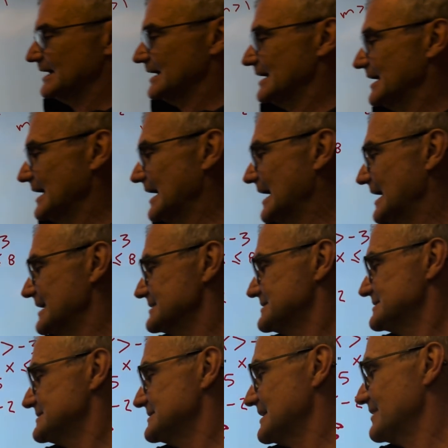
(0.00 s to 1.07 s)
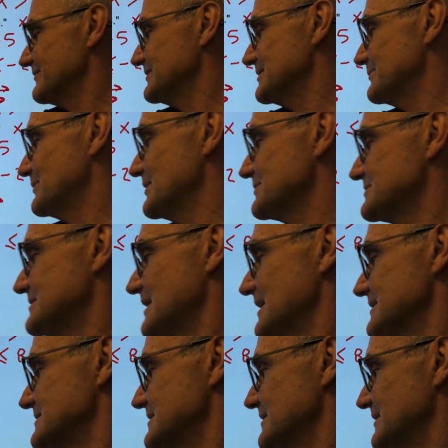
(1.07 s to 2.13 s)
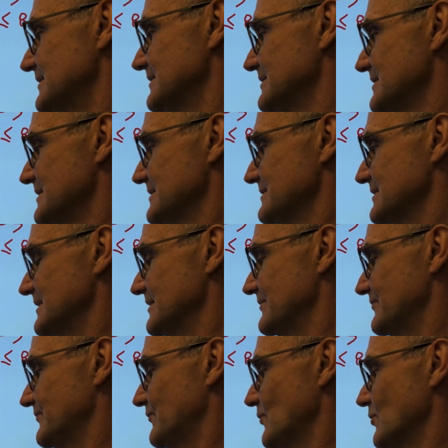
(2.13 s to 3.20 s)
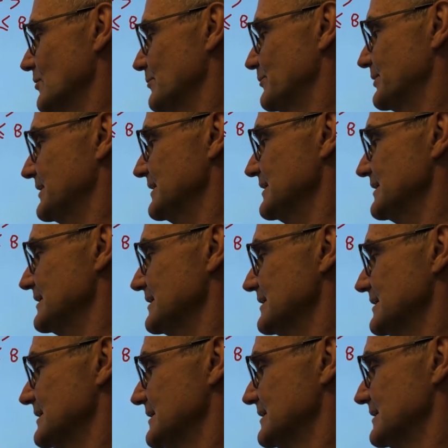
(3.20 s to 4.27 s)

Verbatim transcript: to add 7 to both sides here to get 4p